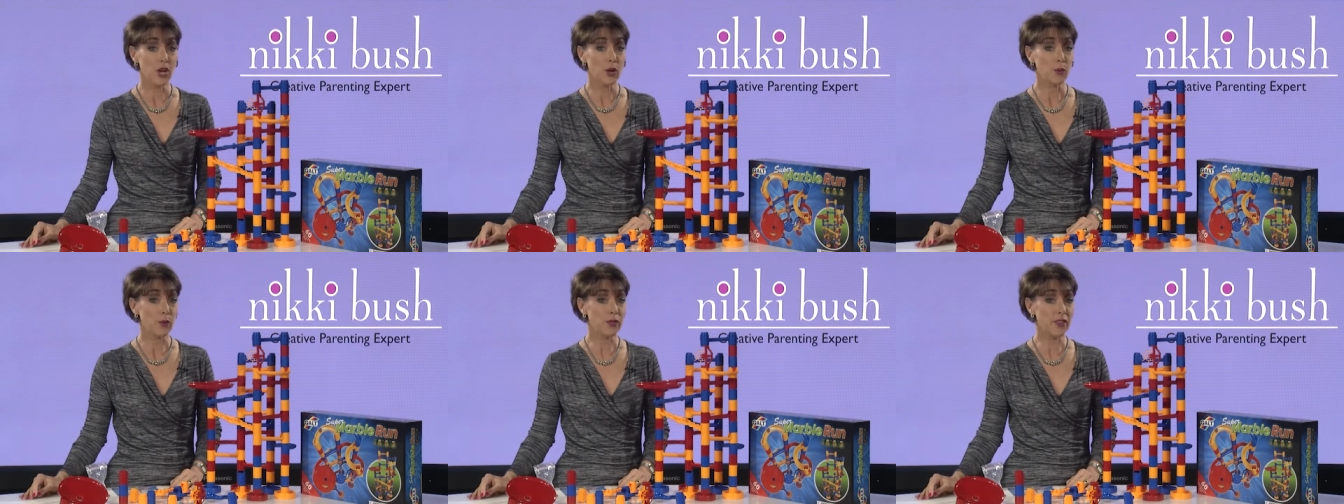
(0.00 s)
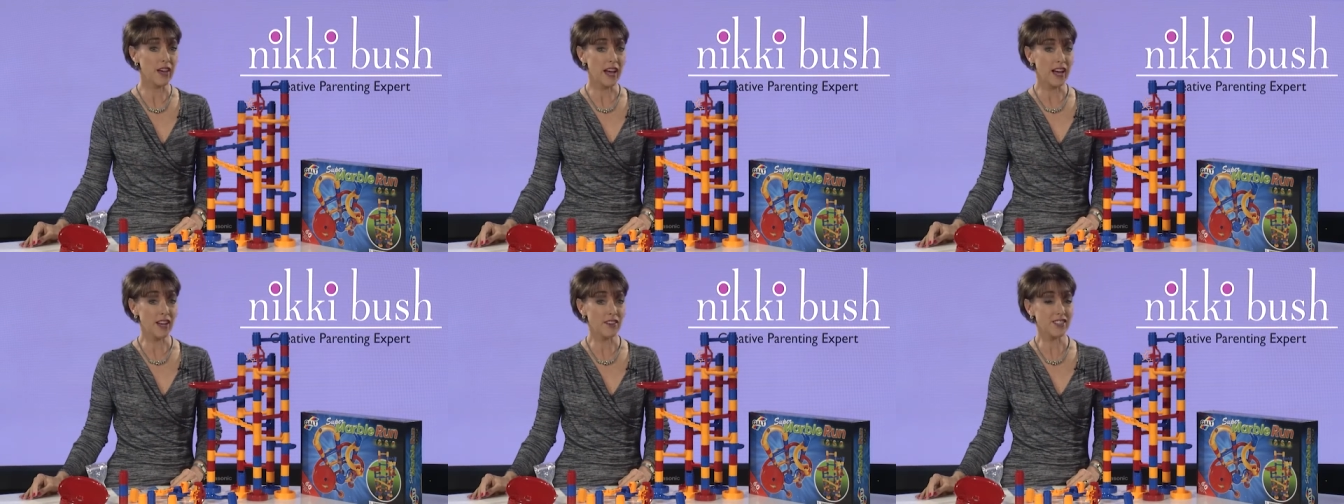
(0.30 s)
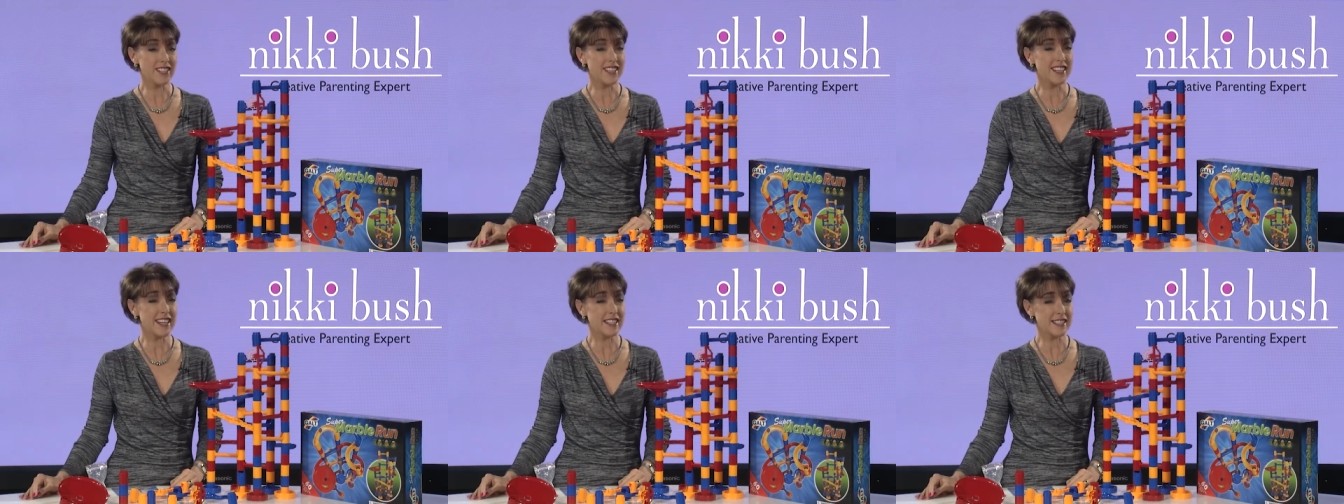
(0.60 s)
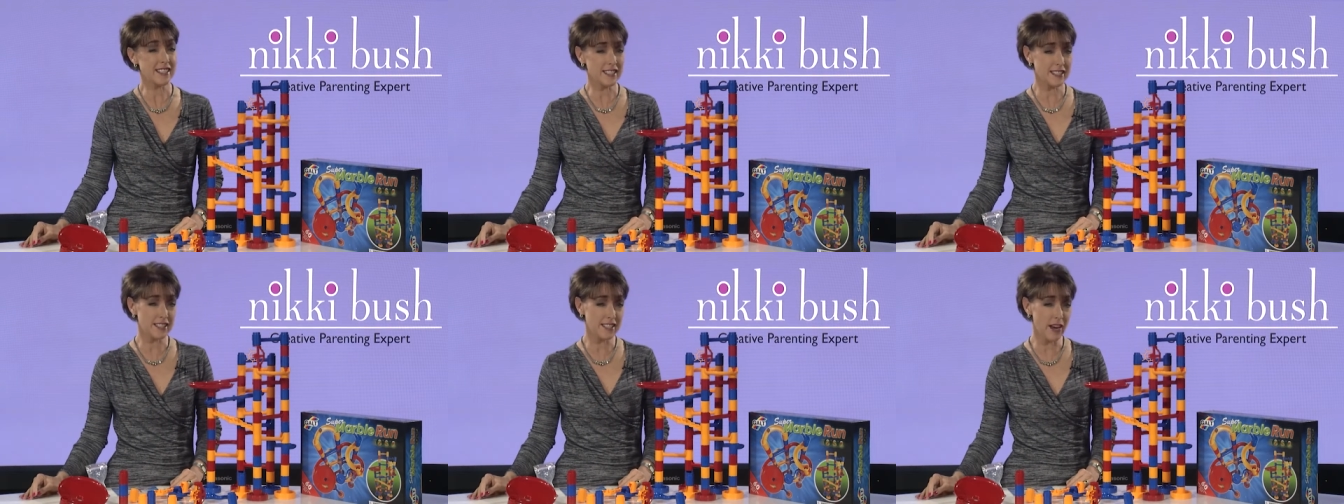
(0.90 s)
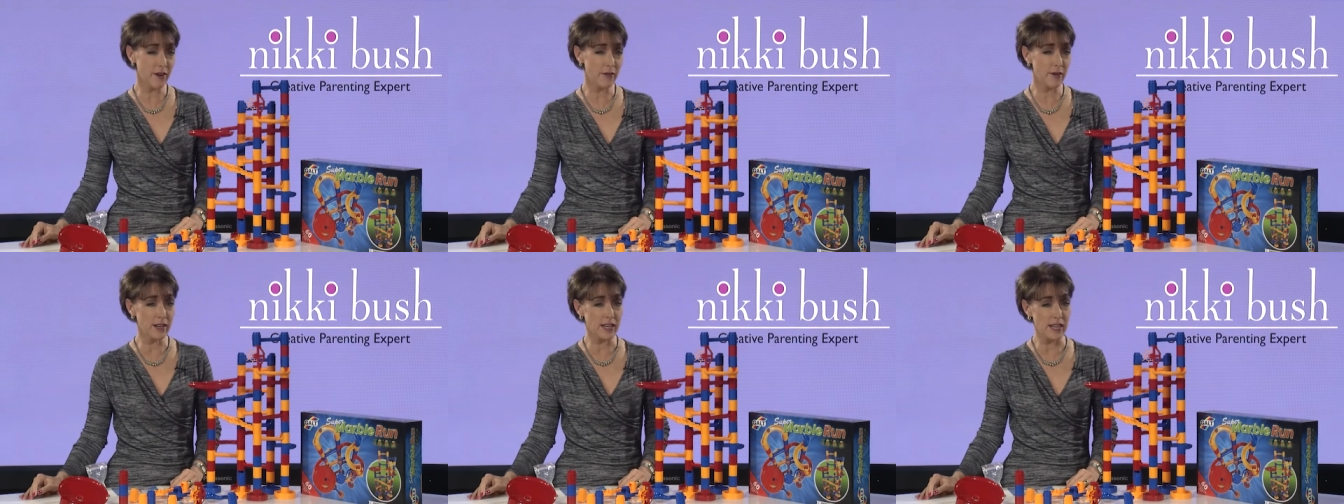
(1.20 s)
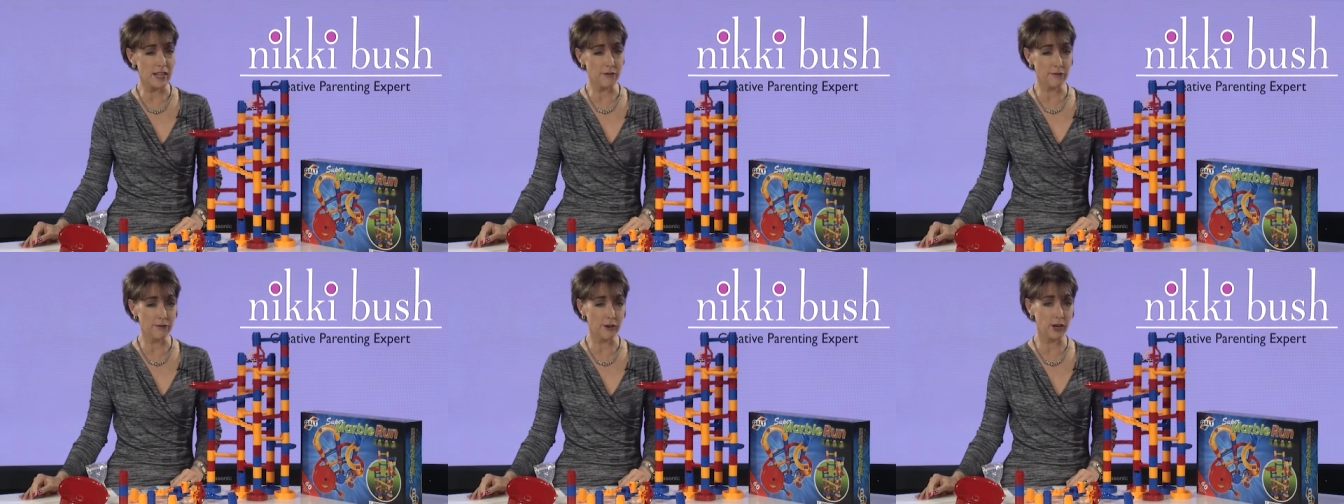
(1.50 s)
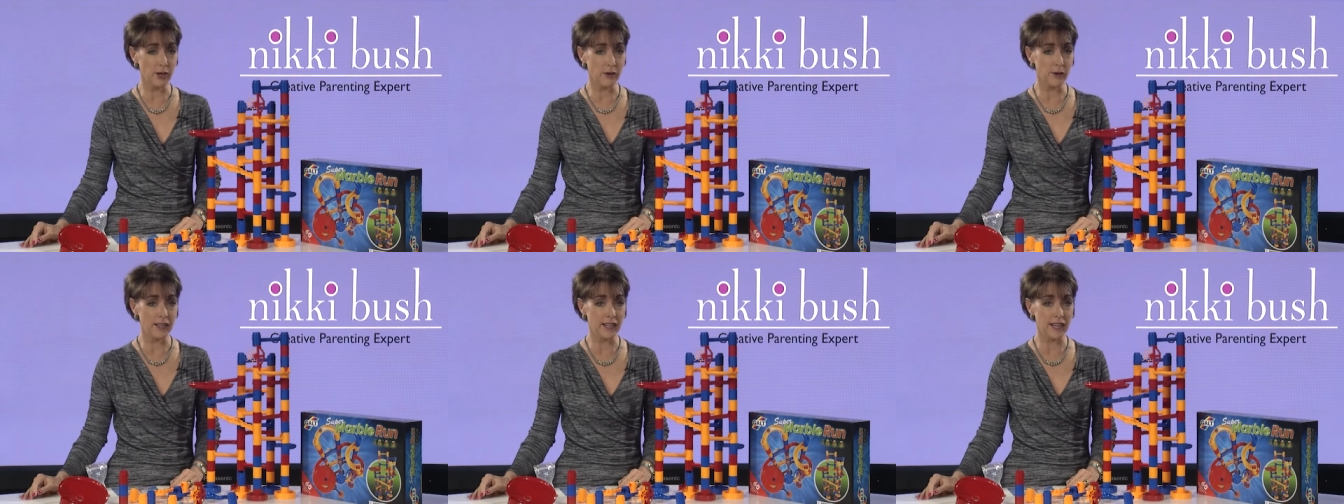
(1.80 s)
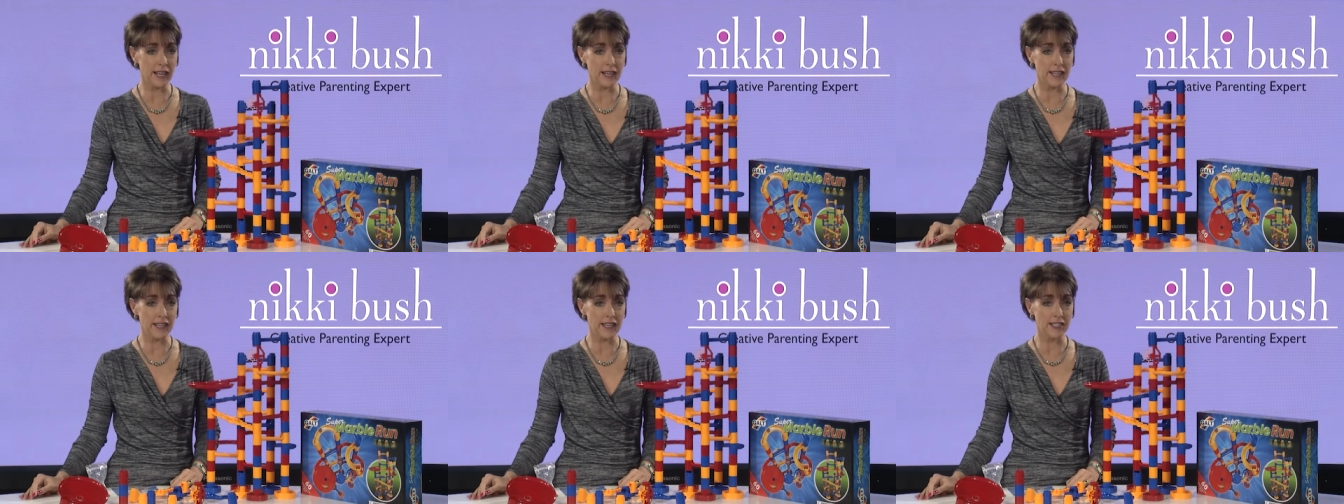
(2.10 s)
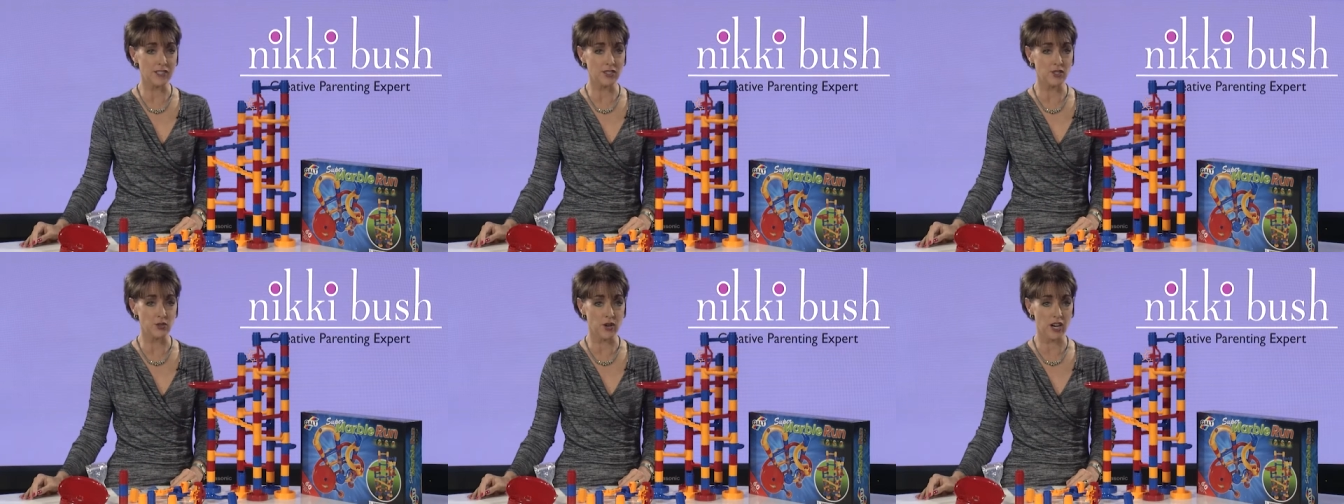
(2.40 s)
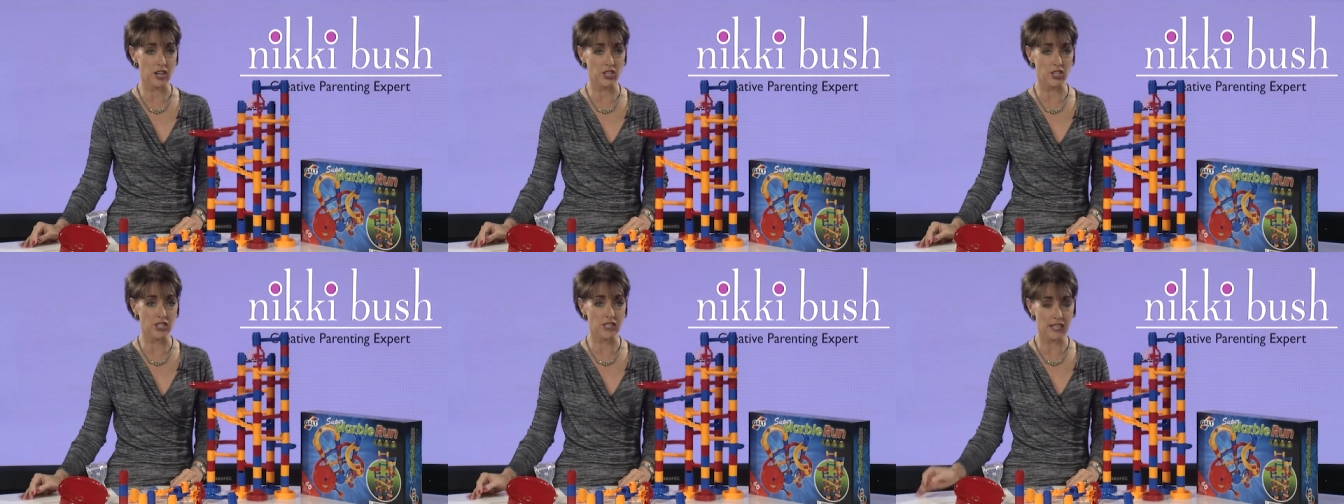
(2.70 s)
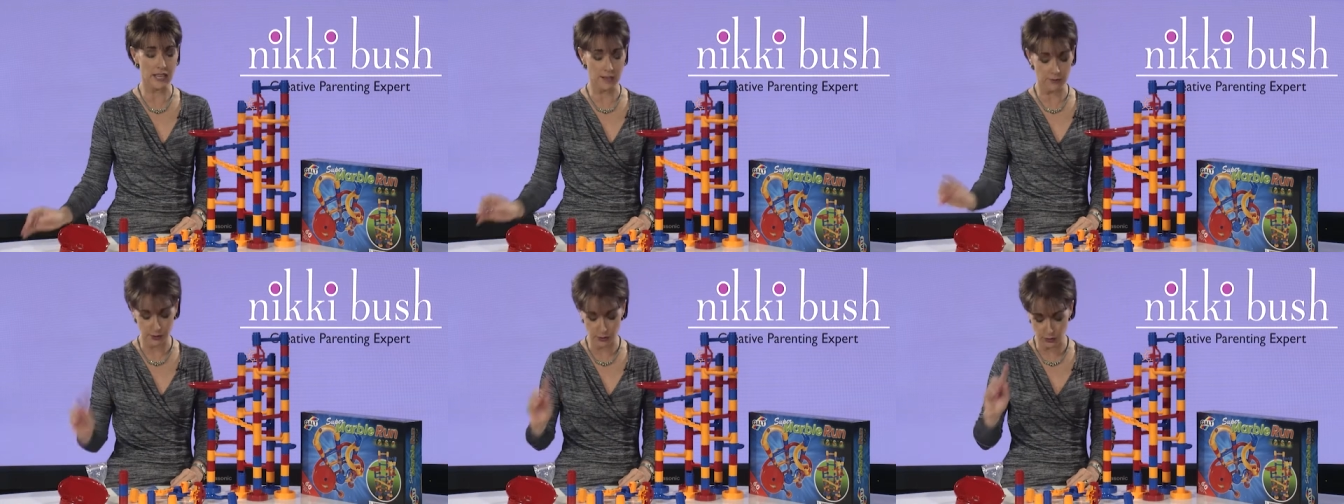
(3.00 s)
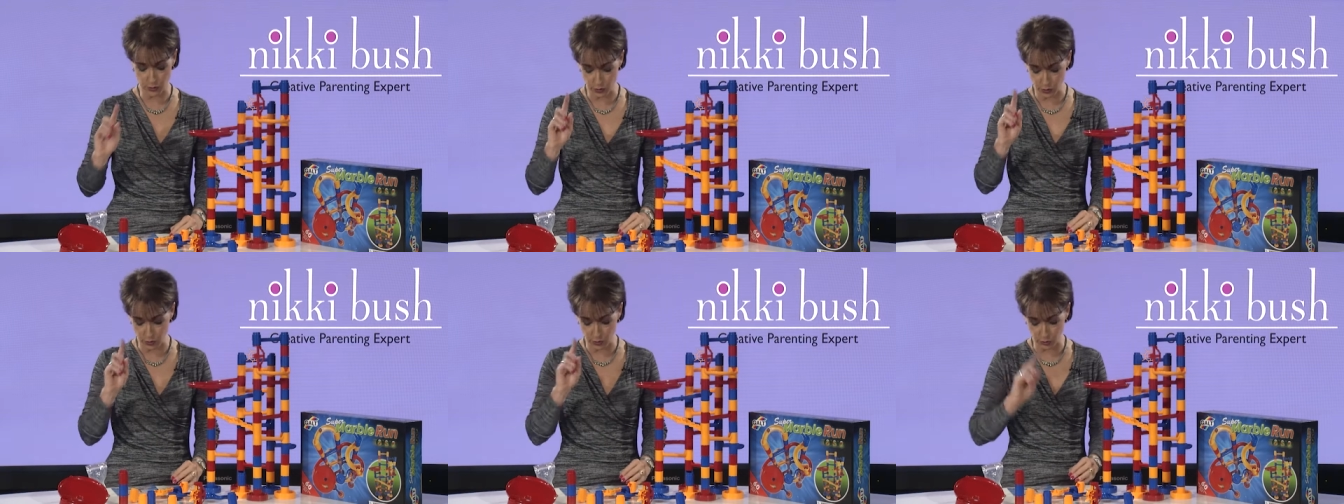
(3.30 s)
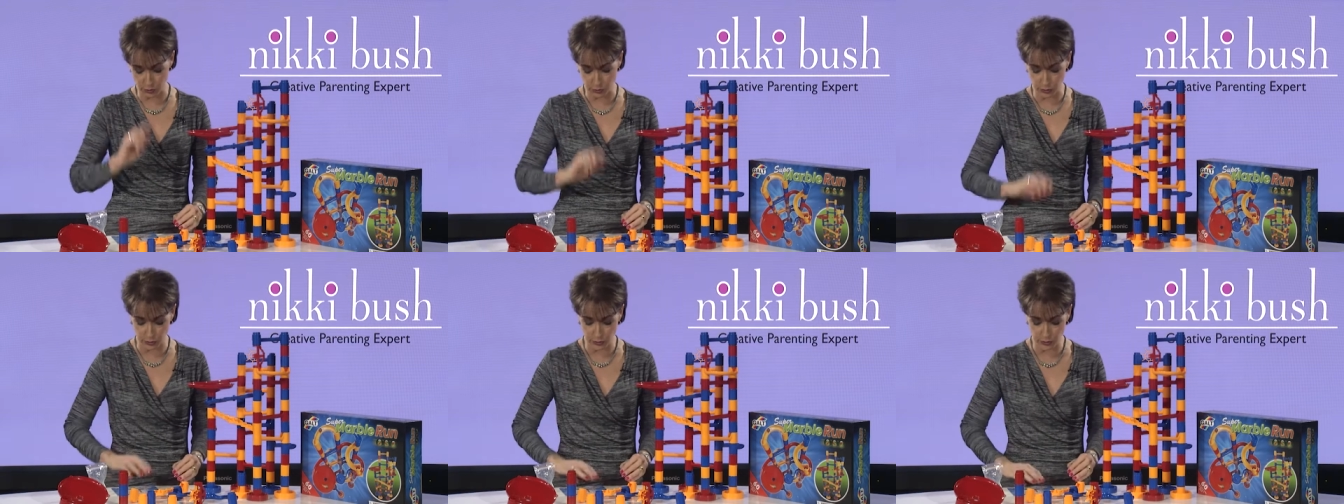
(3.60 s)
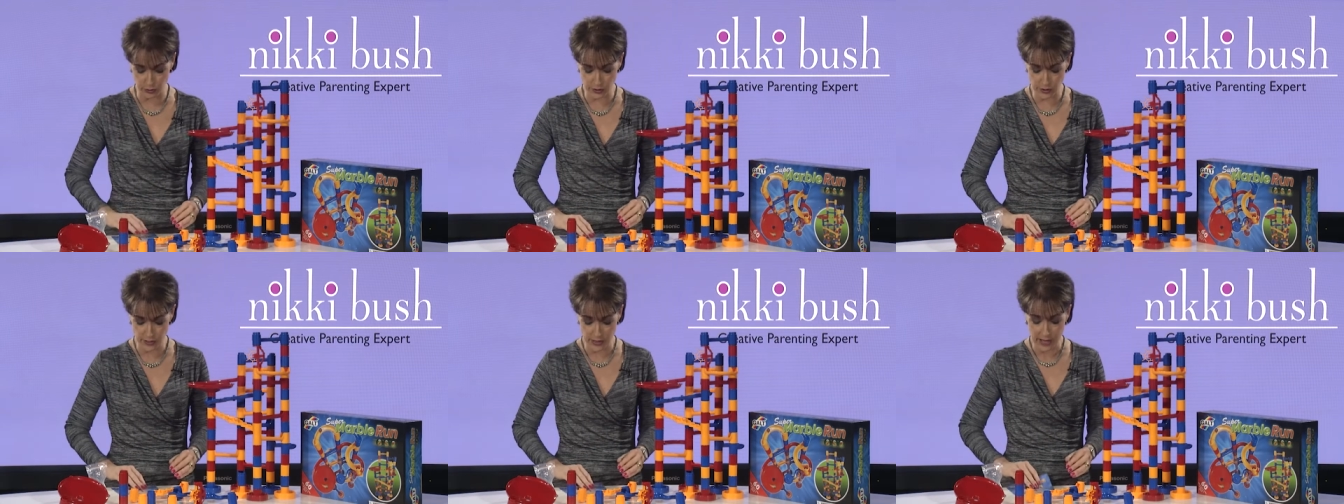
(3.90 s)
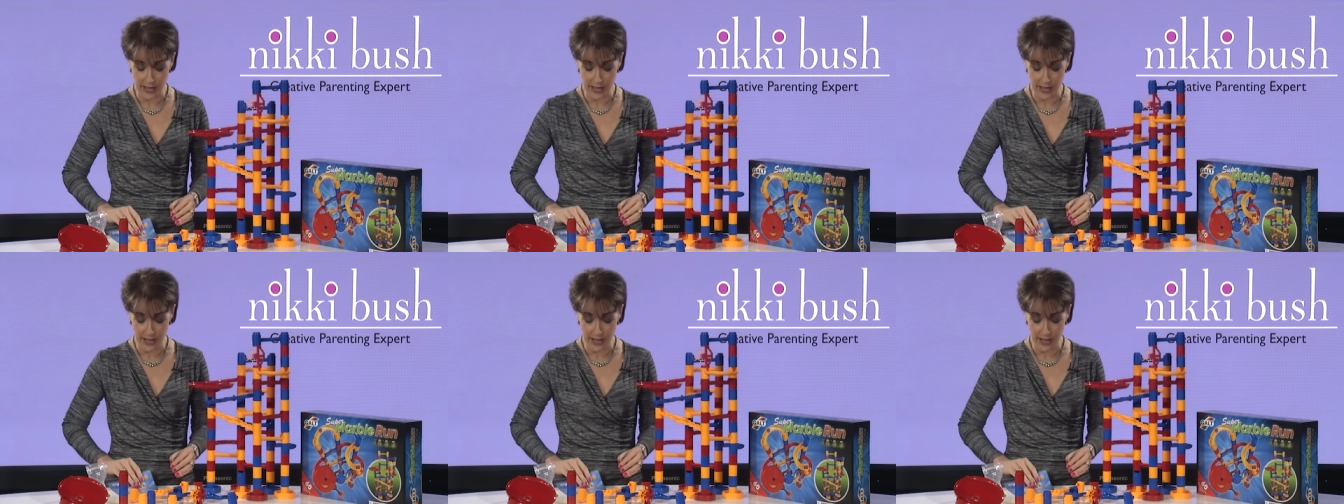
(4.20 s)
without necessarily following any instruction leaflets or rules.